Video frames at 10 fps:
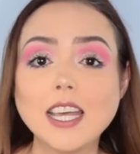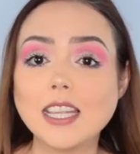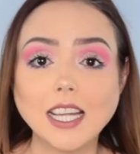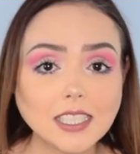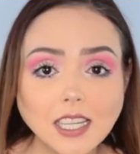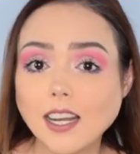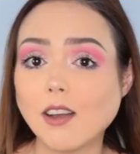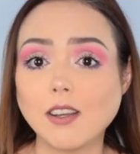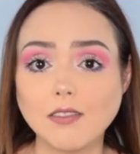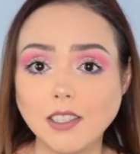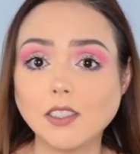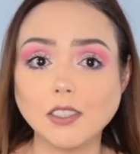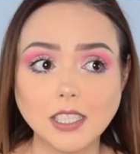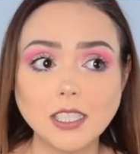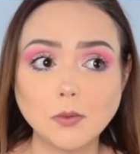That's not how I feel.
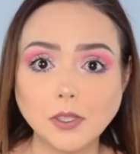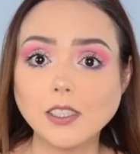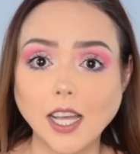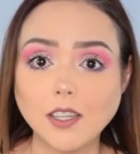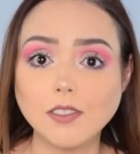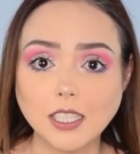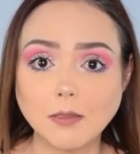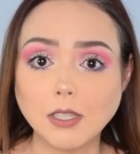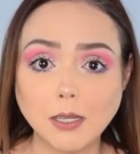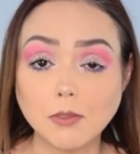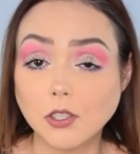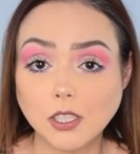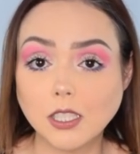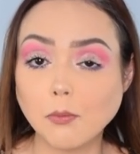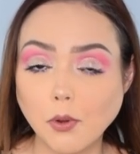This is real life, and sometimes you're
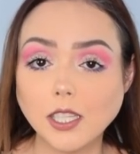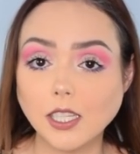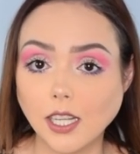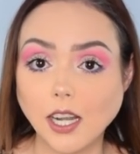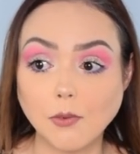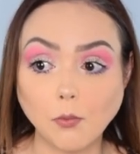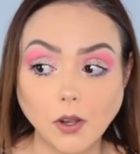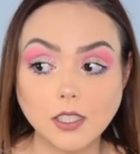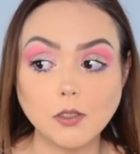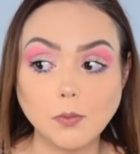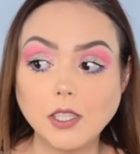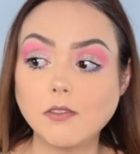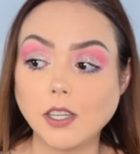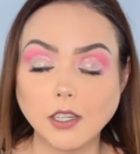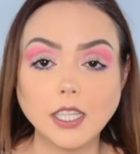disappointed. And I want to be
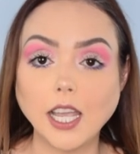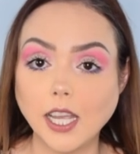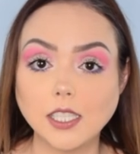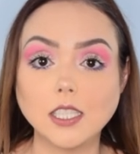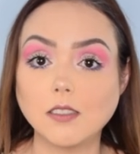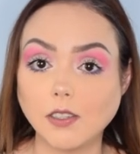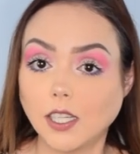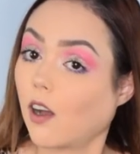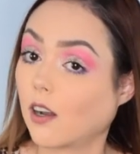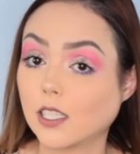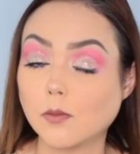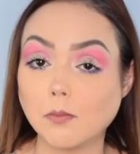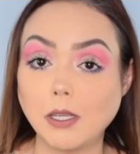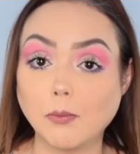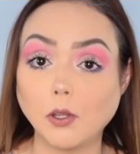very candid and very honest with
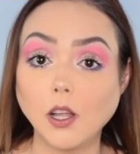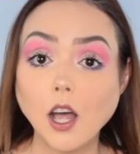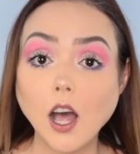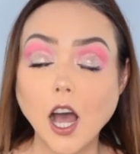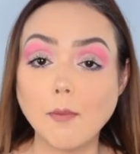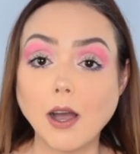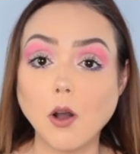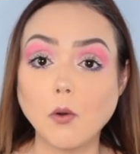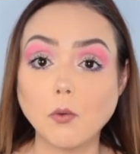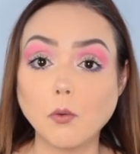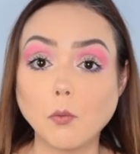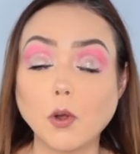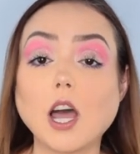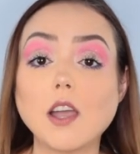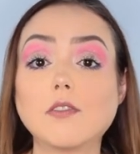people about
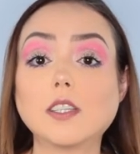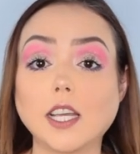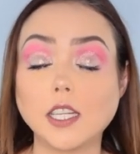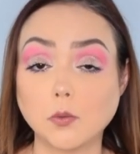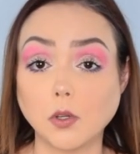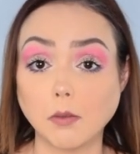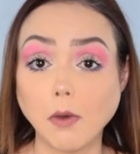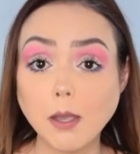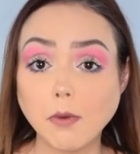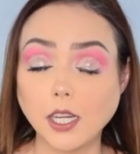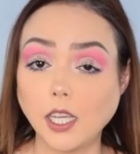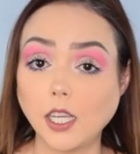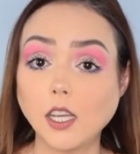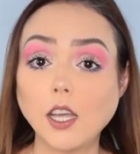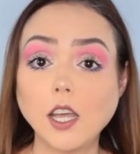what I feel like is worth my money.